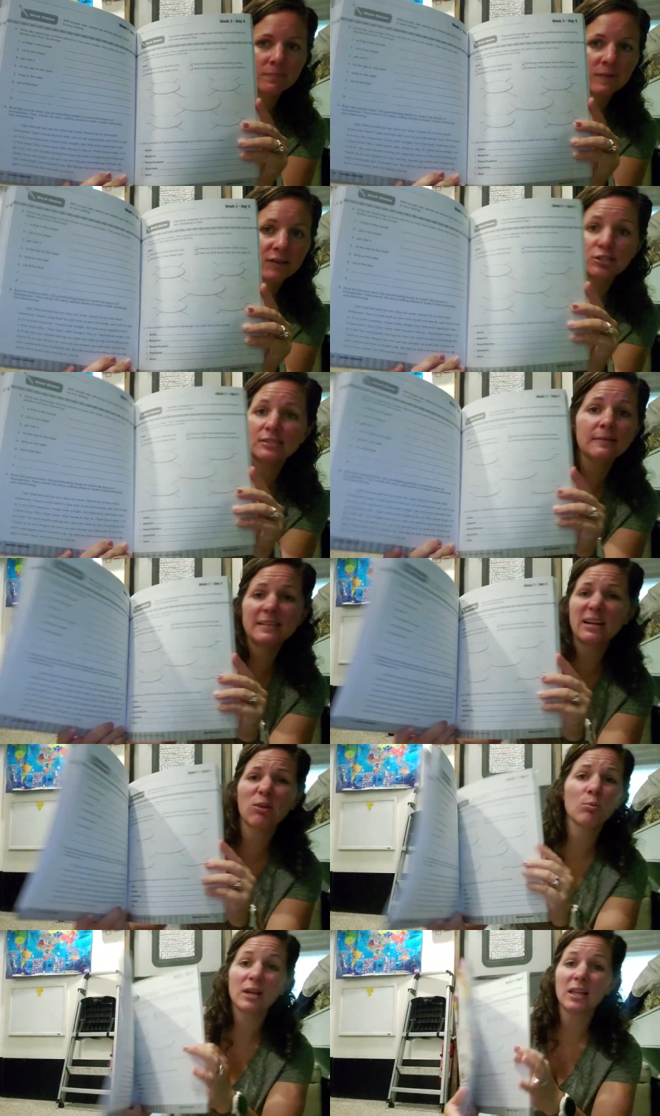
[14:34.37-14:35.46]
It just seems like
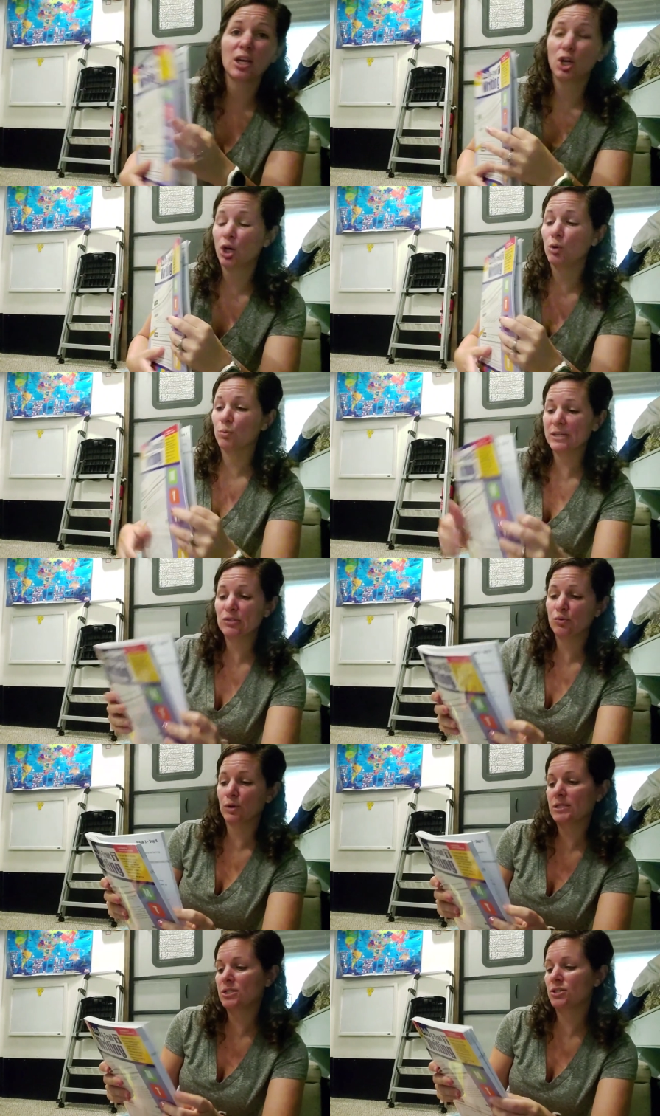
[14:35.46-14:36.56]
a really good
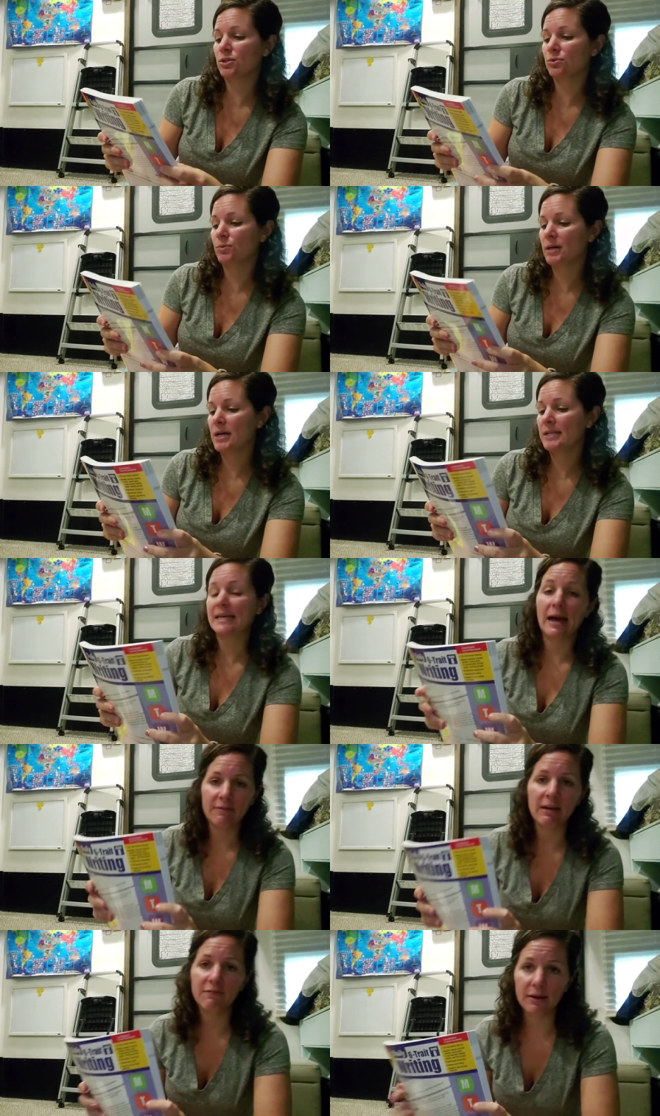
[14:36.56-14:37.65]
resource to, to have
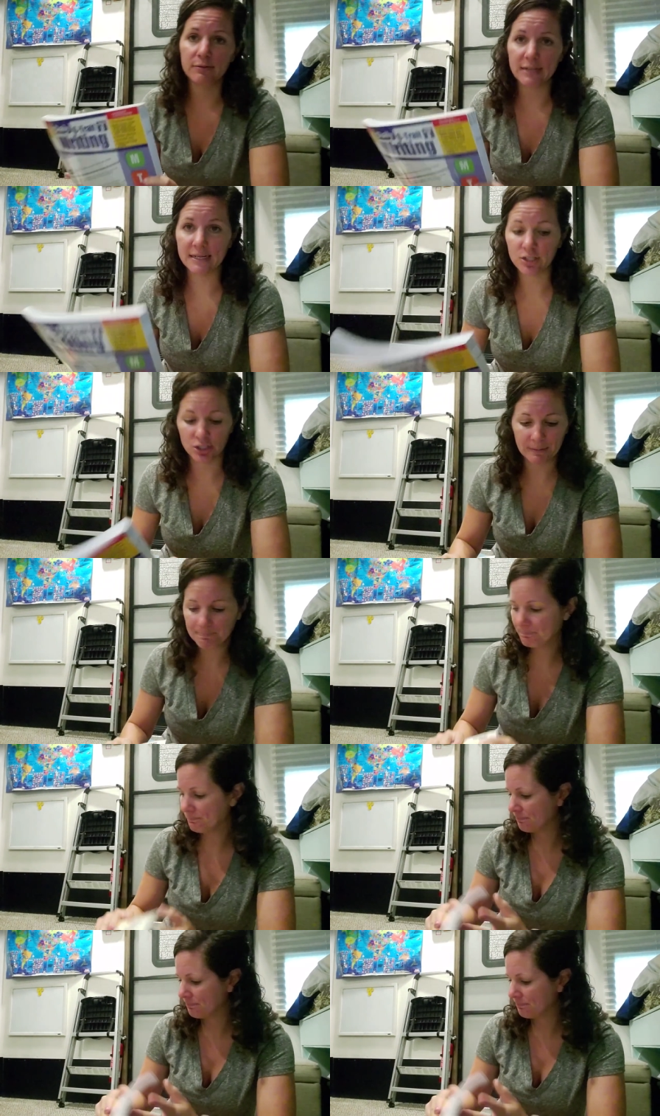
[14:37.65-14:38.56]
that foundation.